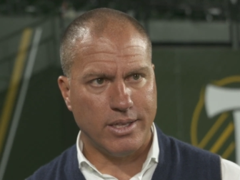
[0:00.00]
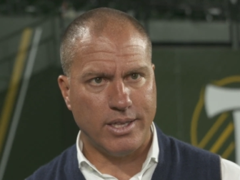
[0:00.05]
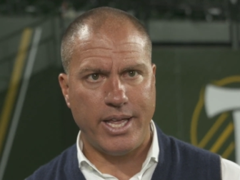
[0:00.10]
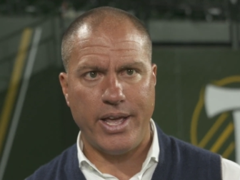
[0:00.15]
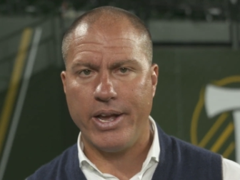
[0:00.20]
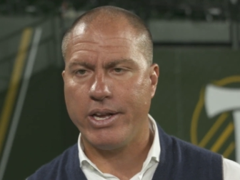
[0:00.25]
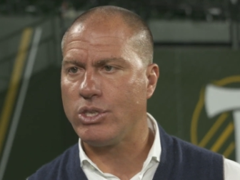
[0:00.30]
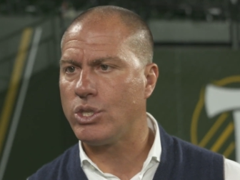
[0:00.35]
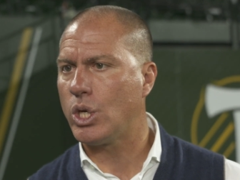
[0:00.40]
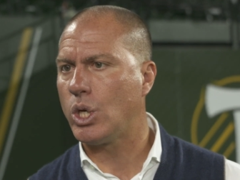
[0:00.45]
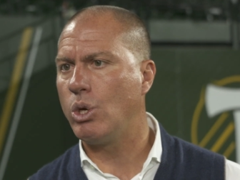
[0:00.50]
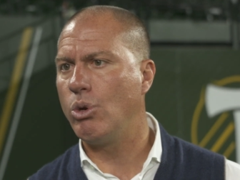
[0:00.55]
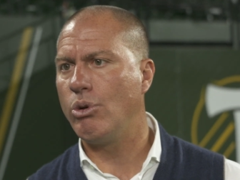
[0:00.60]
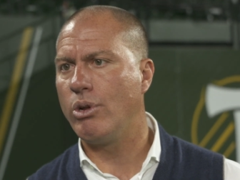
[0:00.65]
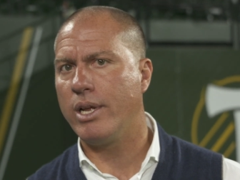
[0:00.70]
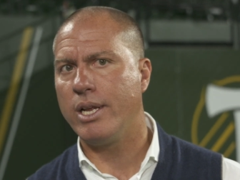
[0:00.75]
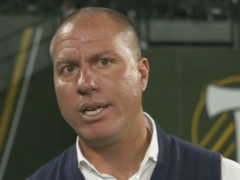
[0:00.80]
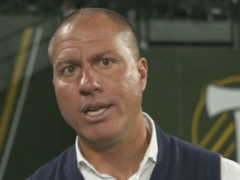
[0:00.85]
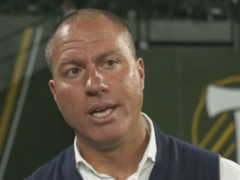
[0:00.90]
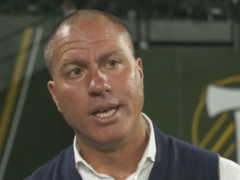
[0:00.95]
They
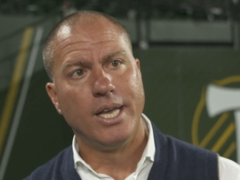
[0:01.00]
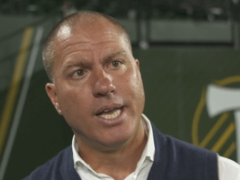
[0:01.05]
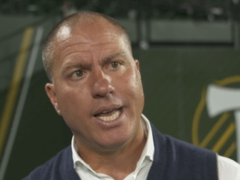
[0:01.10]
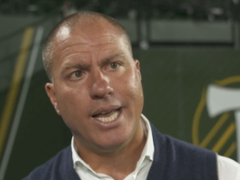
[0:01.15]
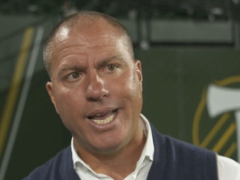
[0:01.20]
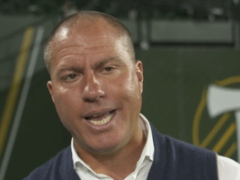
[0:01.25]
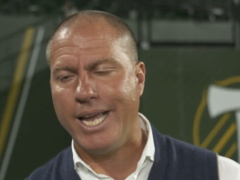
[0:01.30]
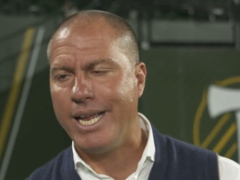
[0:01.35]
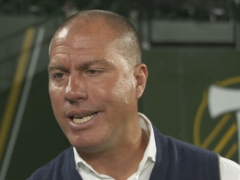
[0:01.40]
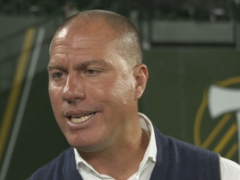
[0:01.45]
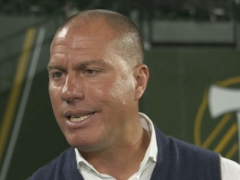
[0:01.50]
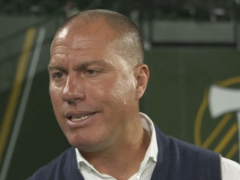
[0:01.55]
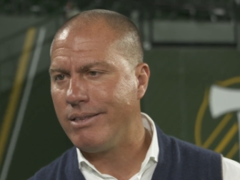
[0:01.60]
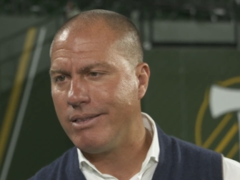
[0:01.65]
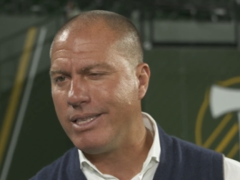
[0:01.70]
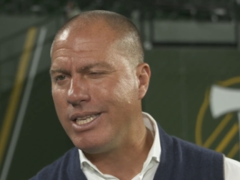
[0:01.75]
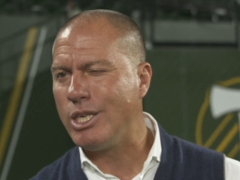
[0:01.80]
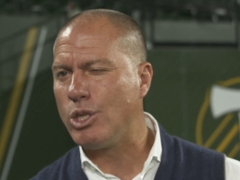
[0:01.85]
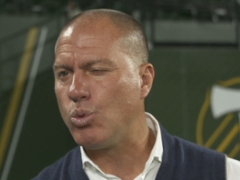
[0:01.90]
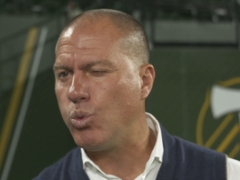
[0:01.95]
executed and
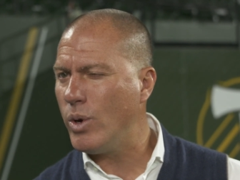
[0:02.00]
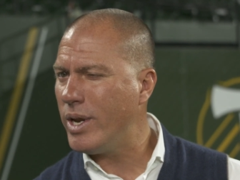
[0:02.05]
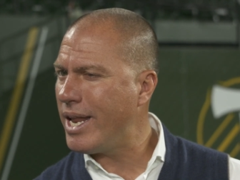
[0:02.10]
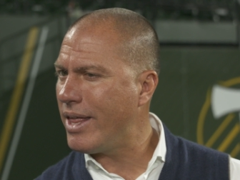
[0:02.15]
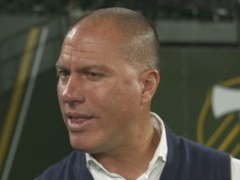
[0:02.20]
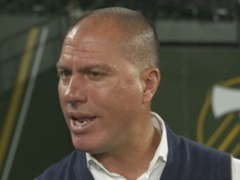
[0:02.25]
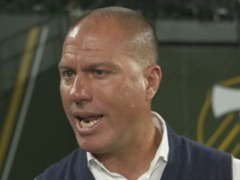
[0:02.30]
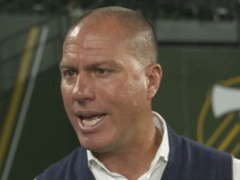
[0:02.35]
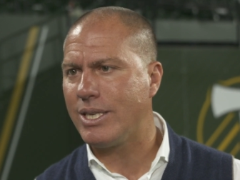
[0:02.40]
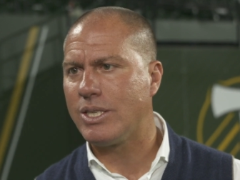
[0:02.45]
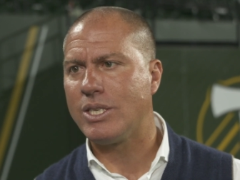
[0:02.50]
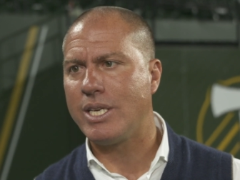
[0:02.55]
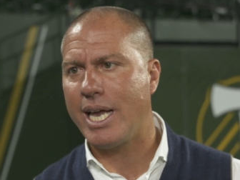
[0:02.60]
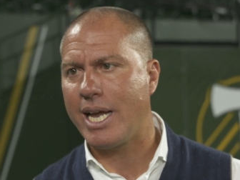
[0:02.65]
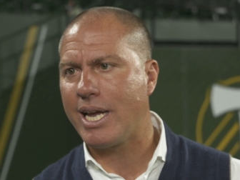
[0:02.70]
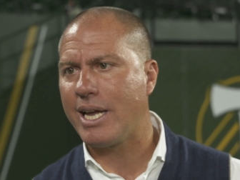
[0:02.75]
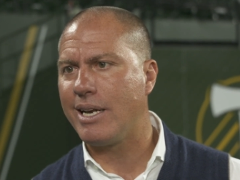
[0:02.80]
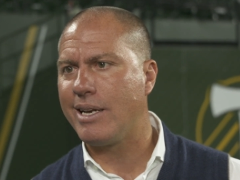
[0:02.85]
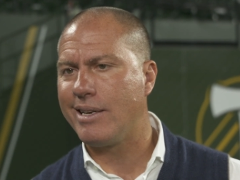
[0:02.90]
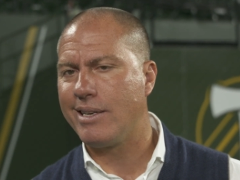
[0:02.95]
this win at the last
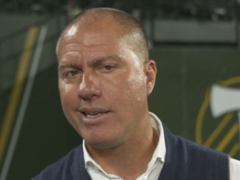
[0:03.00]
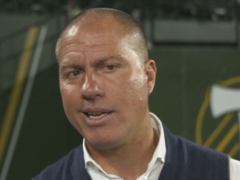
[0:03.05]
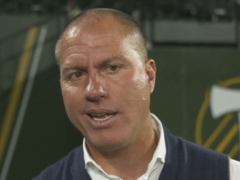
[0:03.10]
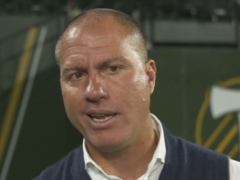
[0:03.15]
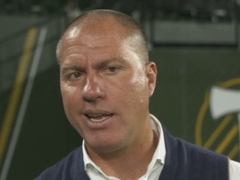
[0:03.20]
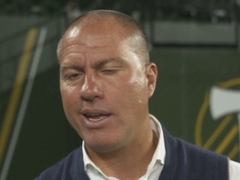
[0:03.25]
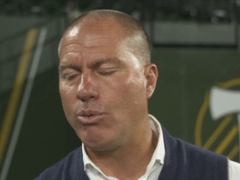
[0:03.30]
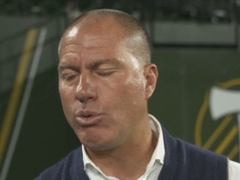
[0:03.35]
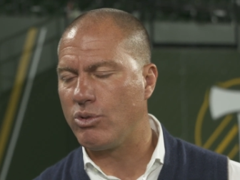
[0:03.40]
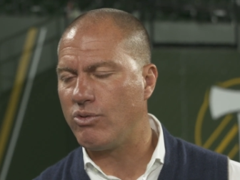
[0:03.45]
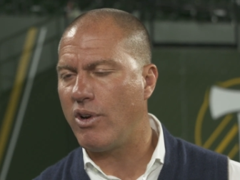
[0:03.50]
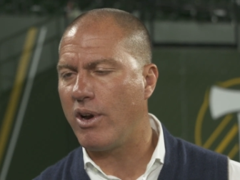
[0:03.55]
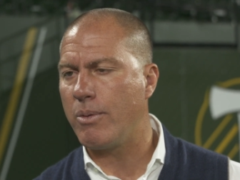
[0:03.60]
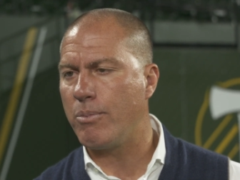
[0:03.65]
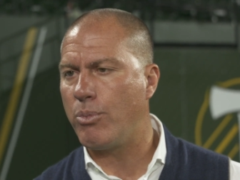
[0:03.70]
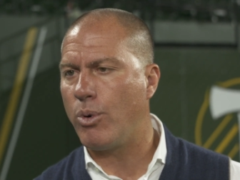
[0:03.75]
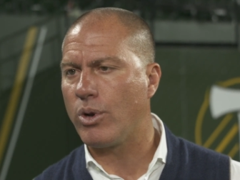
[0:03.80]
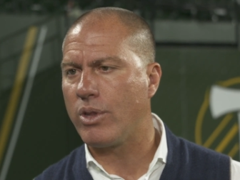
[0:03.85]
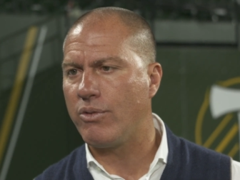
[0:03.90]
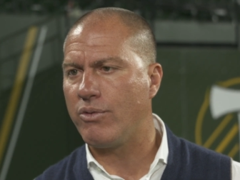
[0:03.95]
second, it was very
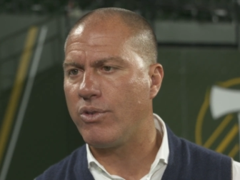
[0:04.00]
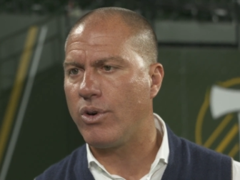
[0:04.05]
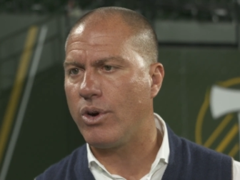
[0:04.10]
important